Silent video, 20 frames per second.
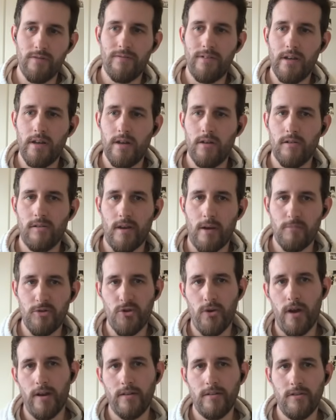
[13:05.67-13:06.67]
videos, I'm
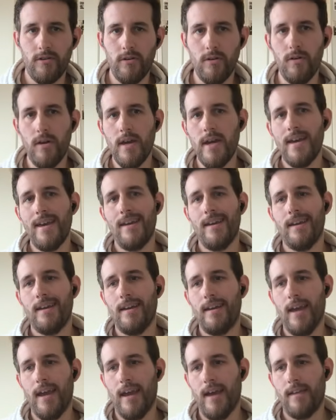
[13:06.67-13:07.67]
trying to
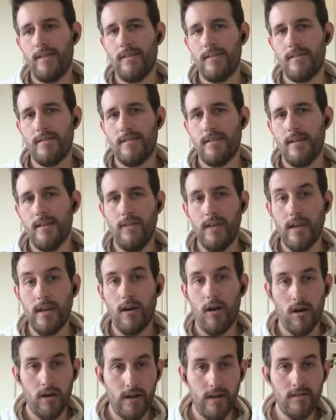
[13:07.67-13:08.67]
get the
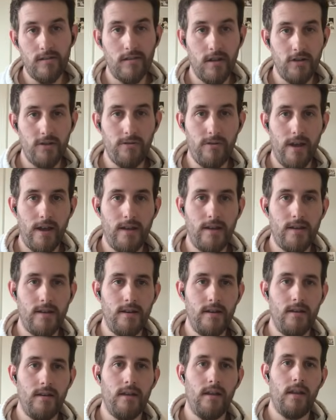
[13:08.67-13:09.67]
hot end
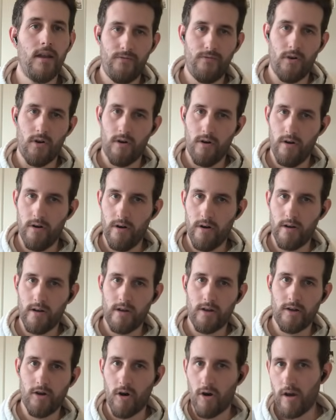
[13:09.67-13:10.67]
situation
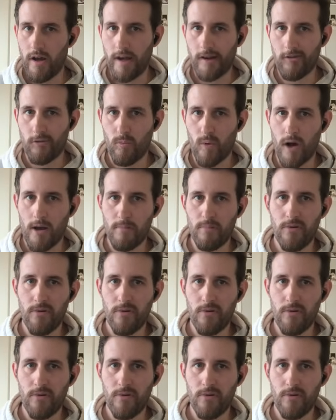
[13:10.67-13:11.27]
for Core XY